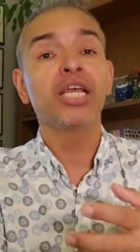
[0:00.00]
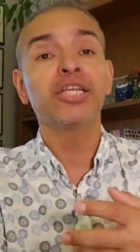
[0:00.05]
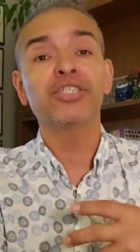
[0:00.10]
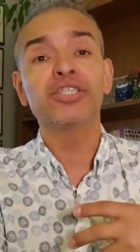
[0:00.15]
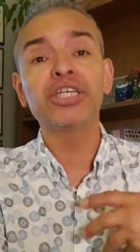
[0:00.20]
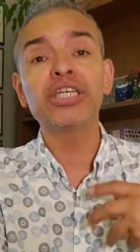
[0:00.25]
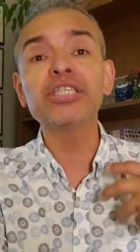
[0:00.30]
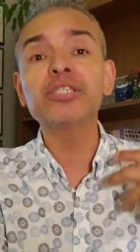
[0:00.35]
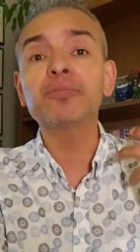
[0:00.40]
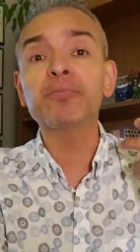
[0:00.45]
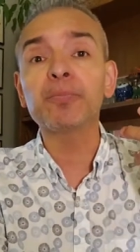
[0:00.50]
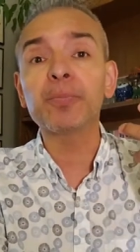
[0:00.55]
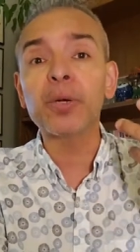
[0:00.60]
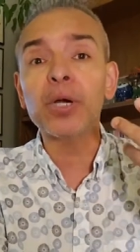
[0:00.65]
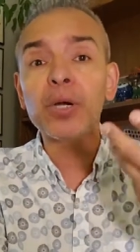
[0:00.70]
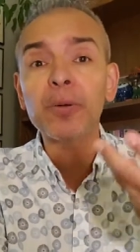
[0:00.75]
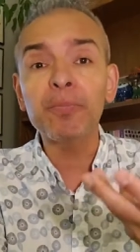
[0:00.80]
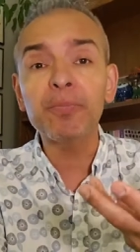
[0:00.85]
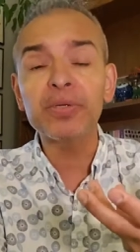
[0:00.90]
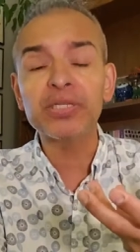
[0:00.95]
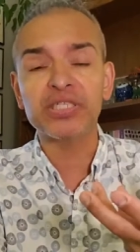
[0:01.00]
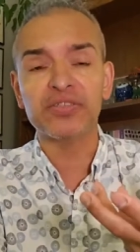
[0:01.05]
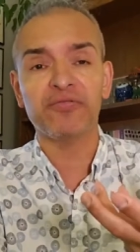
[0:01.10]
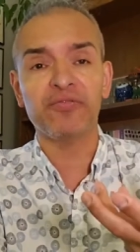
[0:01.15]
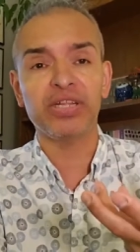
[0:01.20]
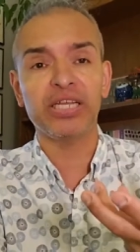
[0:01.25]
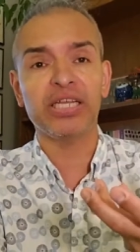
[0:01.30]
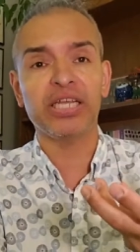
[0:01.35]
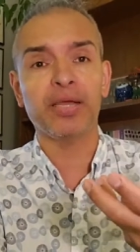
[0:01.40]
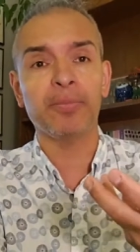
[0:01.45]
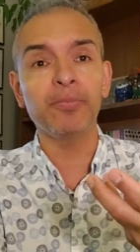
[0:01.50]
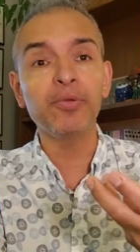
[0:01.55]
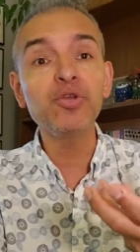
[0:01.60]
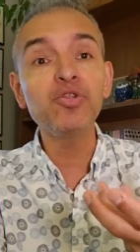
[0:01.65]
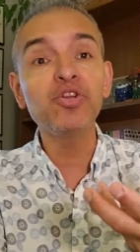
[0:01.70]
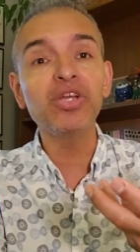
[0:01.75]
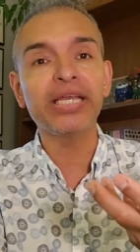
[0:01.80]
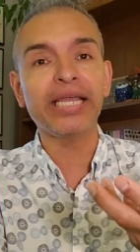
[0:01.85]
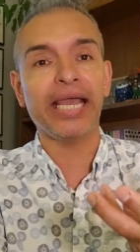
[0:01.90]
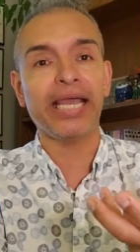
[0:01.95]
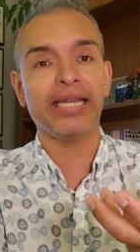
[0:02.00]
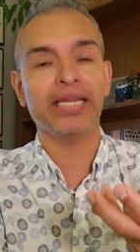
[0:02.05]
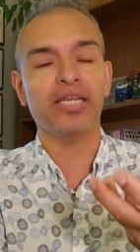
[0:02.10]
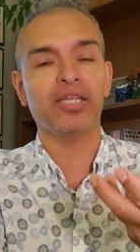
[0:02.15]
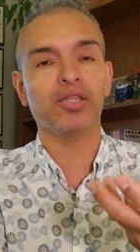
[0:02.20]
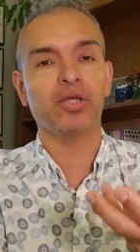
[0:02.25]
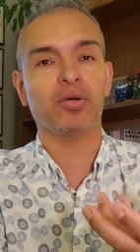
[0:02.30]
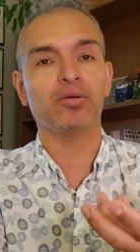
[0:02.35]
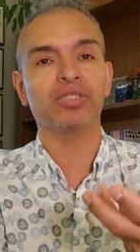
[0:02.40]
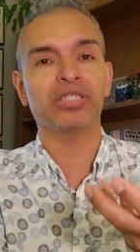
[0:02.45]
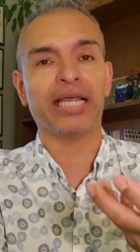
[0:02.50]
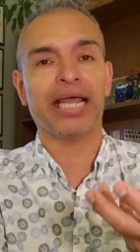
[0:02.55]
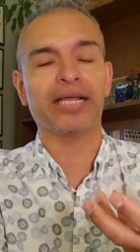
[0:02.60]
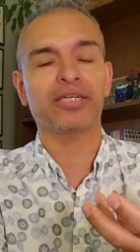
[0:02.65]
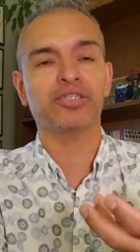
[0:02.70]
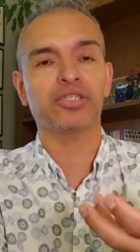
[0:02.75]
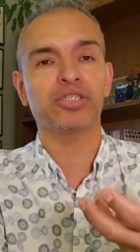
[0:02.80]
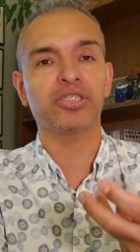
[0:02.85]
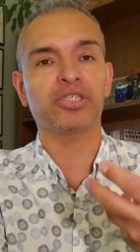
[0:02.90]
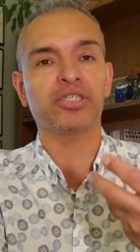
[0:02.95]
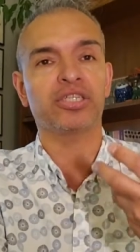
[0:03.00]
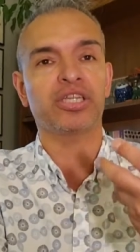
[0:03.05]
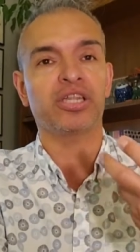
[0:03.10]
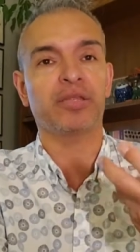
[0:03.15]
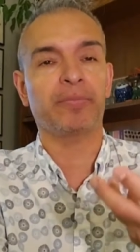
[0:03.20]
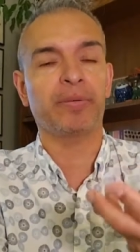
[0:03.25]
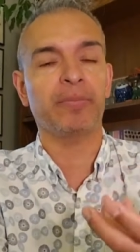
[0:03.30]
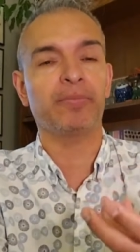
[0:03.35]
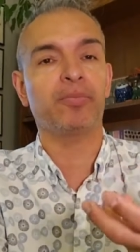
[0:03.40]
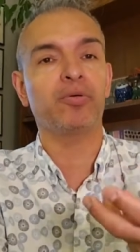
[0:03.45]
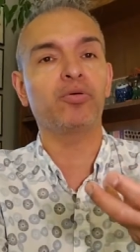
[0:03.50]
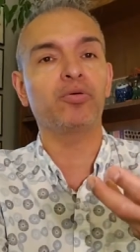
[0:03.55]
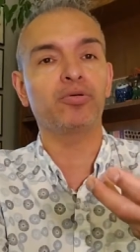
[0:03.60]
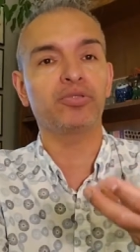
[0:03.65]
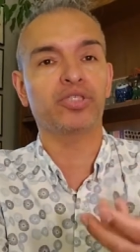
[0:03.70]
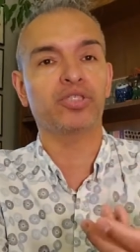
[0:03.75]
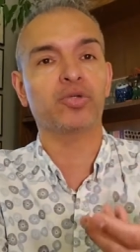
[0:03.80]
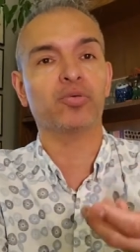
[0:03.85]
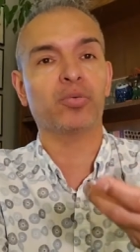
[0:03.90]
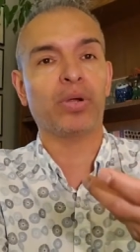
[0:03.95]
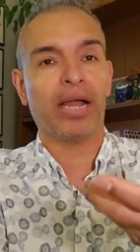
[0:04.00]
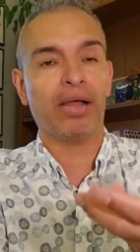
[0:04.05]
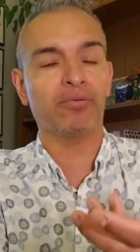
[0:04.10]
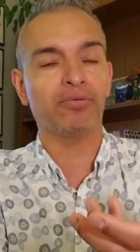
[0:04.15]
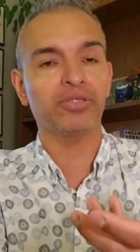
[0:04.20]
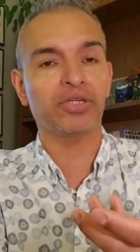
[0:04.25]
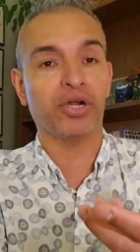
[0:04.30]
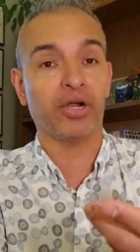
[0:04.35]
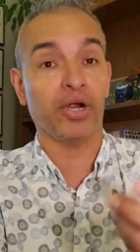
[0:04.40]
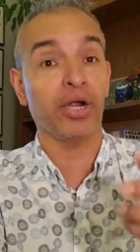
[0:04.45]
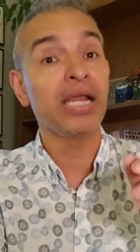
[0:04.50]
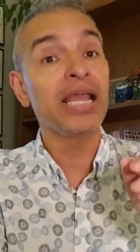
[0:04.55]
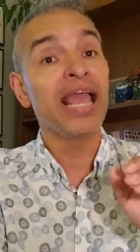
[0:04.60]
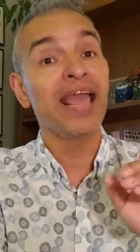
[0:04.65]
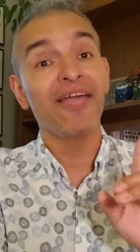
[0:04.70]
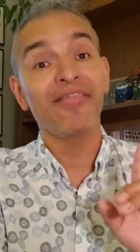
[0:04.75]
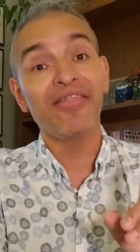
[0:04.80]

She's purposefully communicating those actions to the people who surround her.